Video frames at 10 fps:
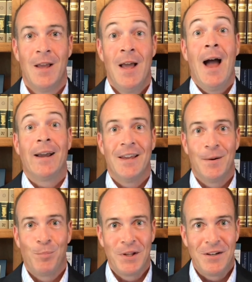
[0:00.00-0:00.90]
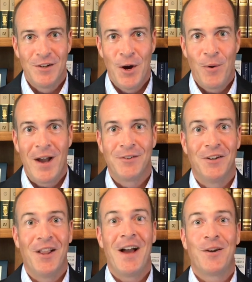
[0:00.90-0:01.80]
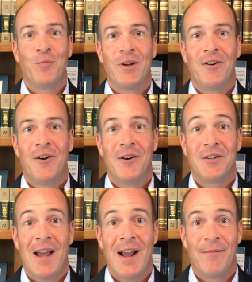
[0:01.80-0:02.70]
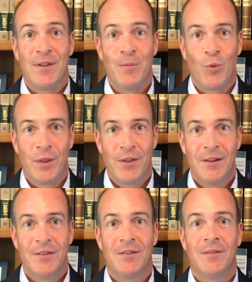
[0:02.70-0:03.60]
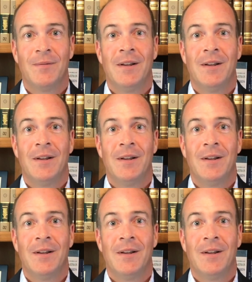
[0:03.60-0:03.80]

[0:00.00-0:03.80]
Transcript: Again, please know how delighted we are to have them with us.